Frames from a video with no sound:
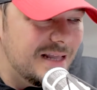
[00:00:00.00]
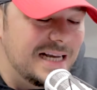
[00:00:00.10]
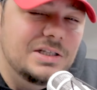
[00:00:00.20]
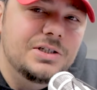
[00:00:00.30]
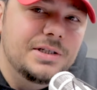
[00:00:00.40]

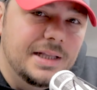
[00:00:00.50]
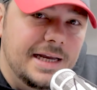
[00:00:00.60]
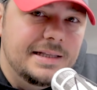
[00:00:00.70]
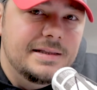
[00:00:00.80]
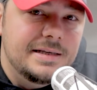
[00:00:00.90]
I just
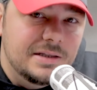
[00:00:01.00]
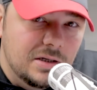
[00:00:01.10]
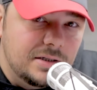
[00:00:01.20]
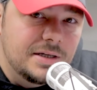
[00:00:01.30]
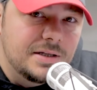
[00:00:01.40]
like the
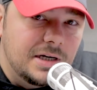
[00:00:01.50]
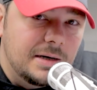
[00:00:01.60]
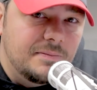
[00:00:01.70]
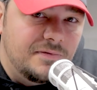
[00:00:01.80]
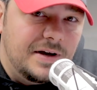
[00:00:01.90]
look of the
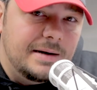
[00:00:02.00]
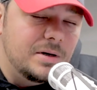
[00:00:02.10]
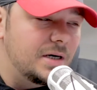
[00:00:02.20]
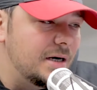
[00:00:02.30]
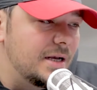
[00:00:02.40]
carbon
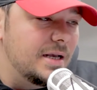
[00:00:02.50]
fiber.